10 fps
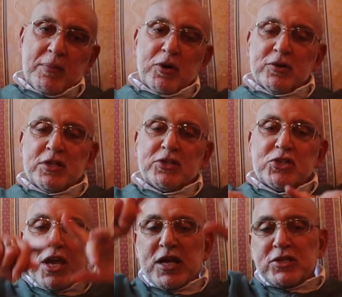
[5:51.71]
because he
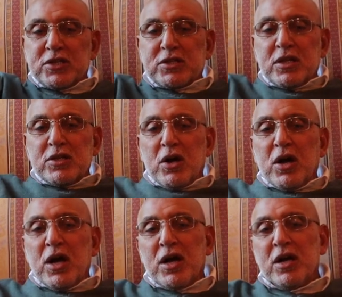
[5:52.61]
changed
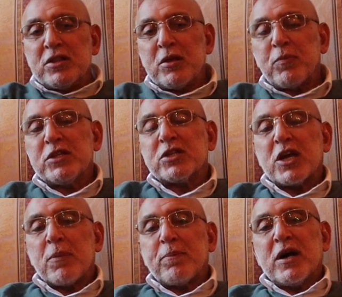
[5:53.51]
the
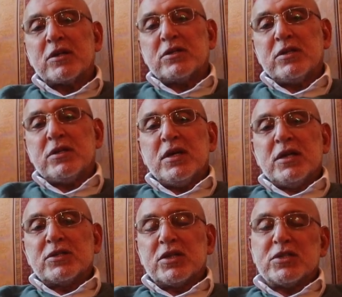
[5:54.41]
political
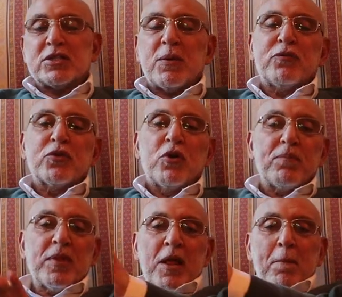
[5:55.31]
party system
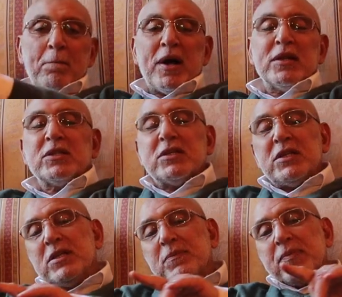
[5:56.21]
from
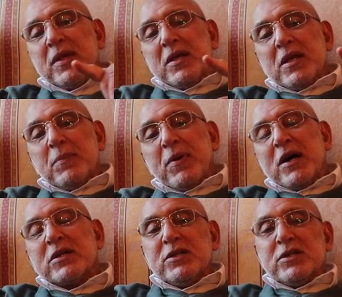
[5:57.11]

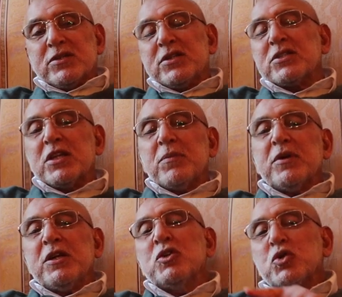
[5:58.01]
multi-party
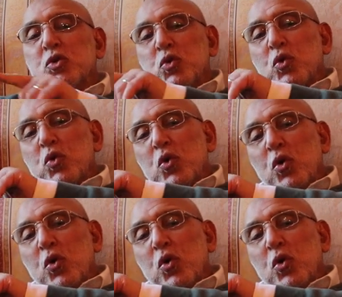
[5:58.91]
system into